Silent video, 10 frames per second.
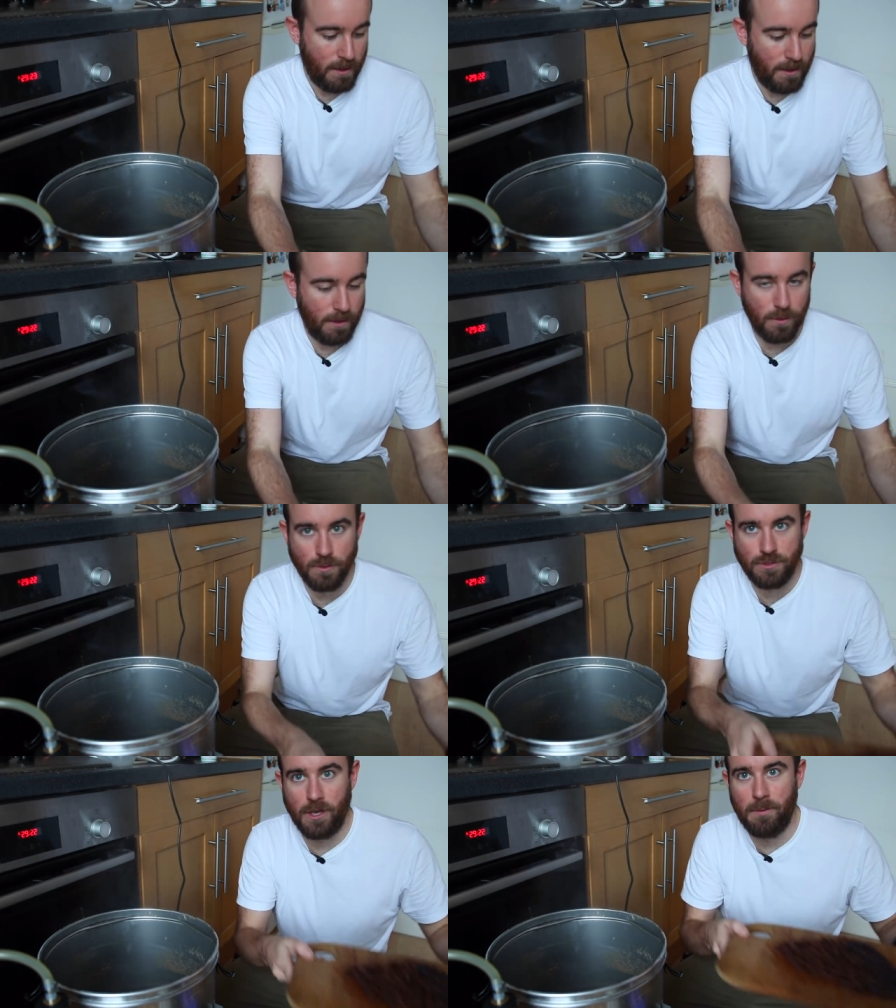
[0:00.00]
And
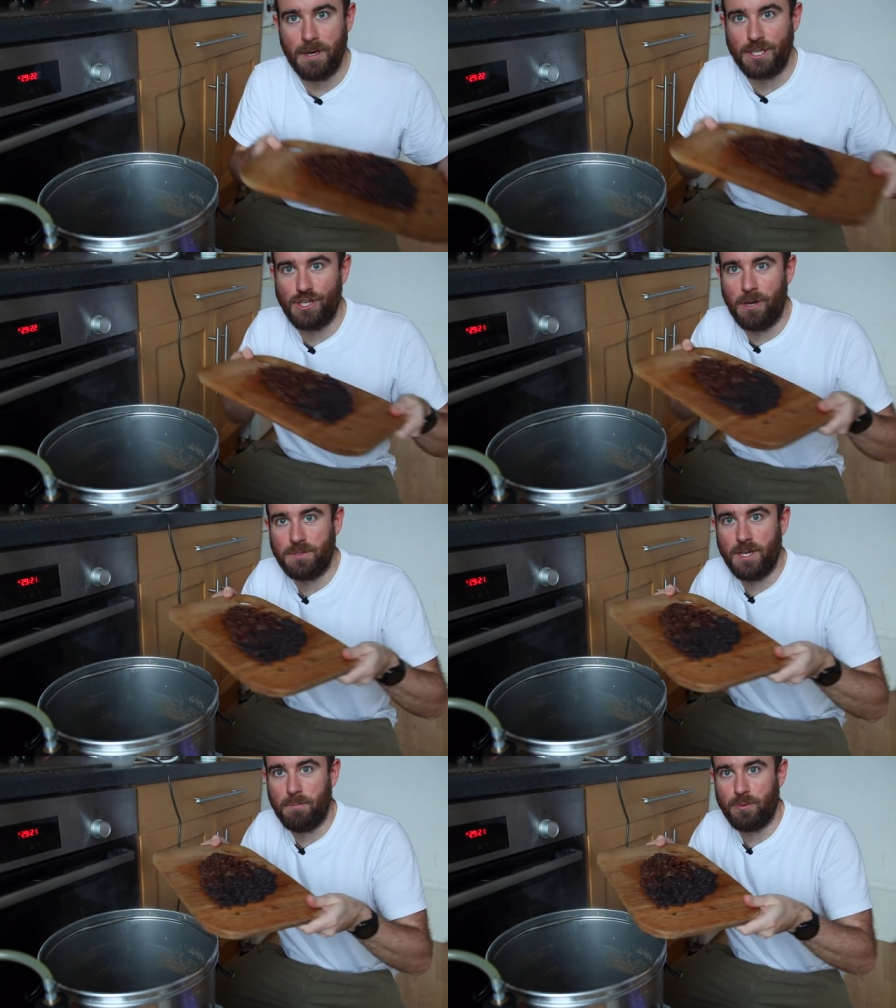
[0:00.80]
also my
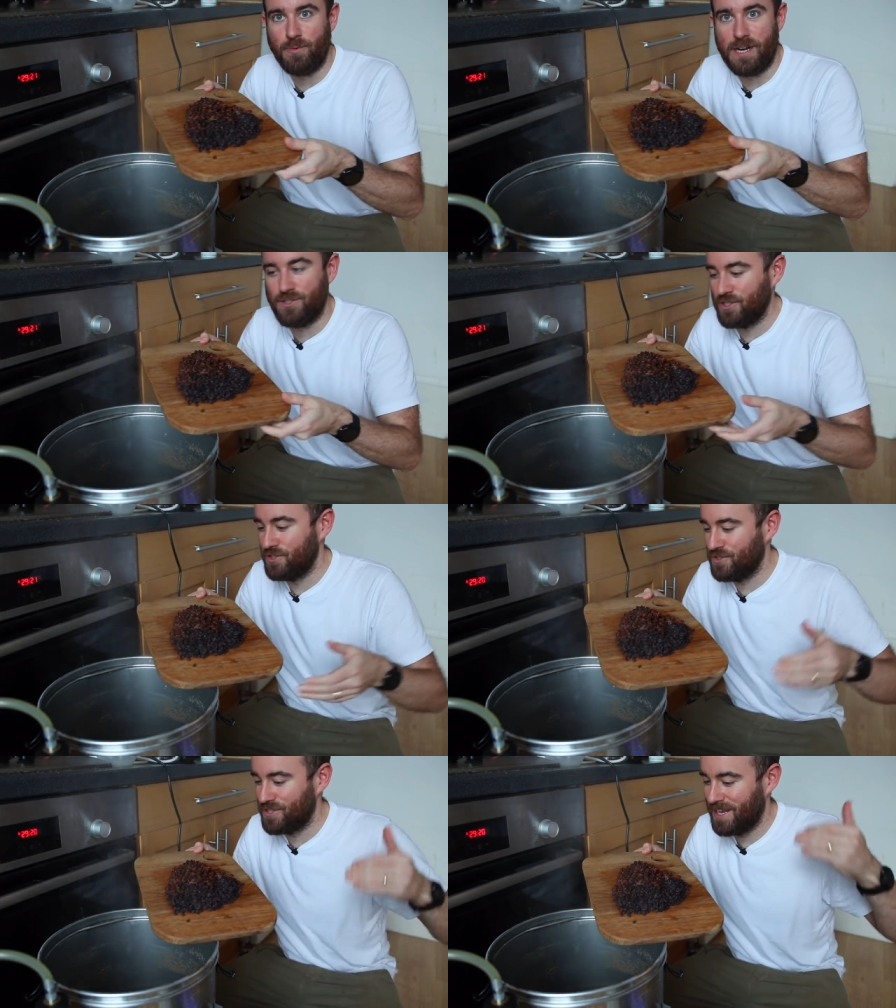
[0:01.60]
chopped up
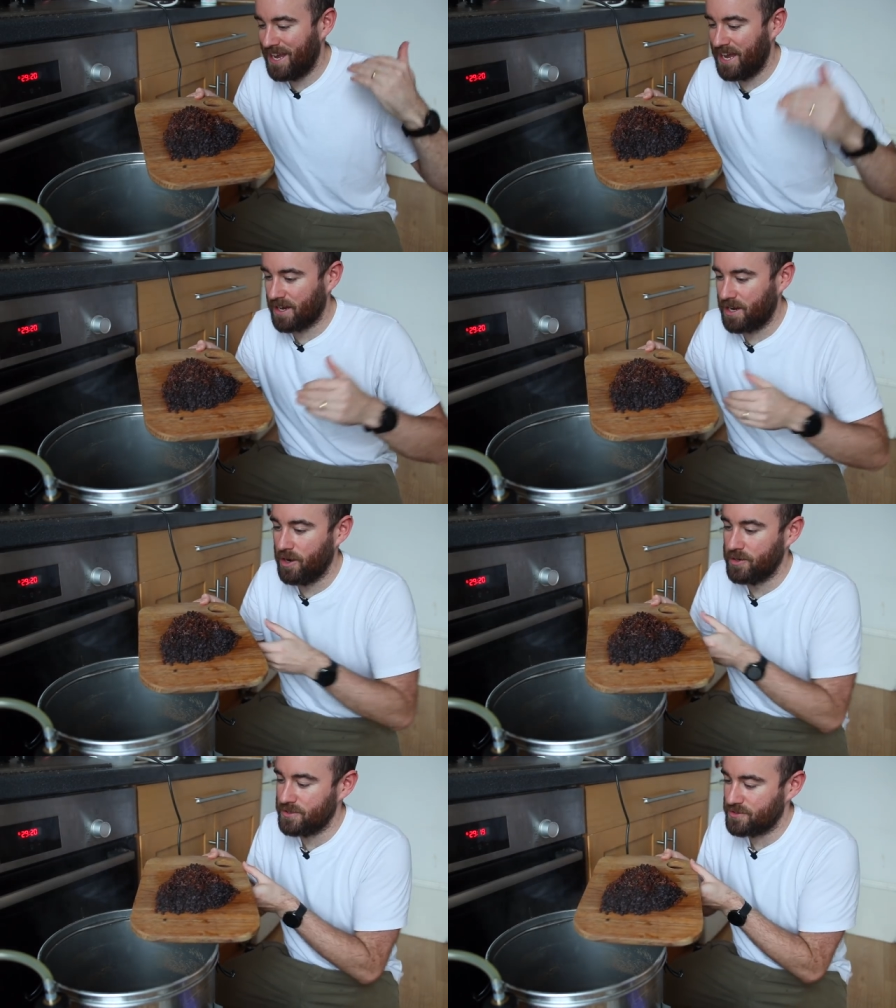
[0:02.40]
raisins and
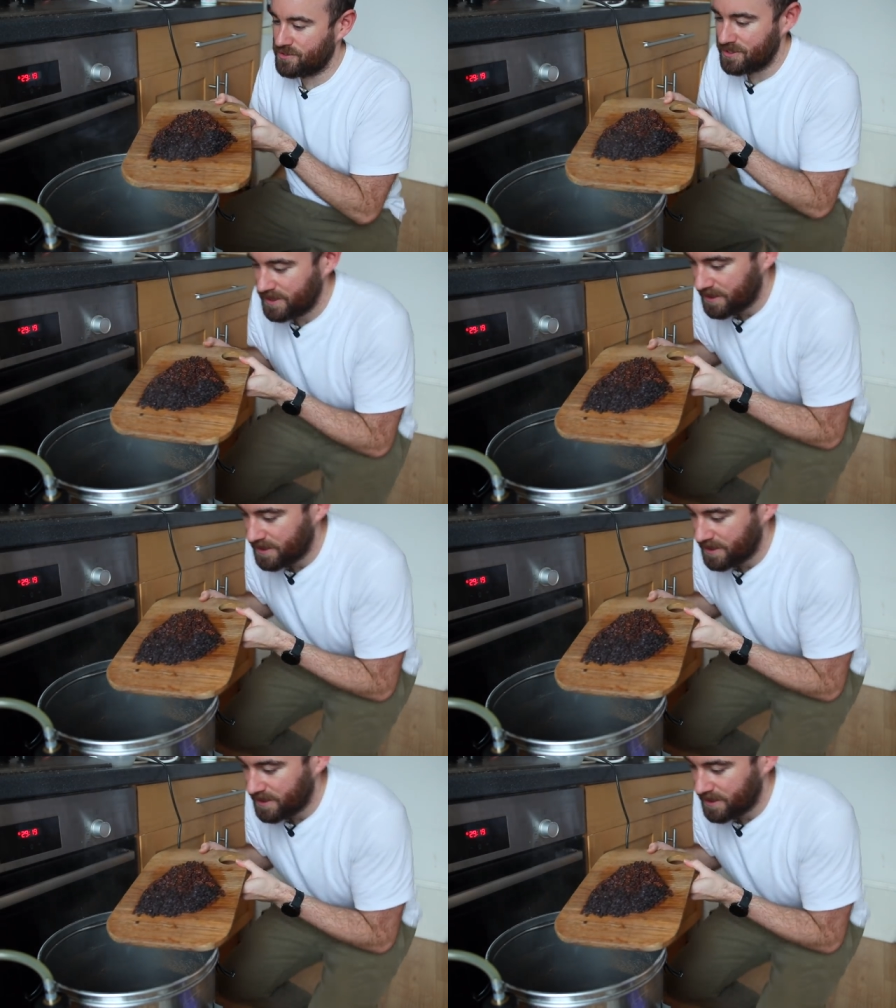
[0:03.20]
currants,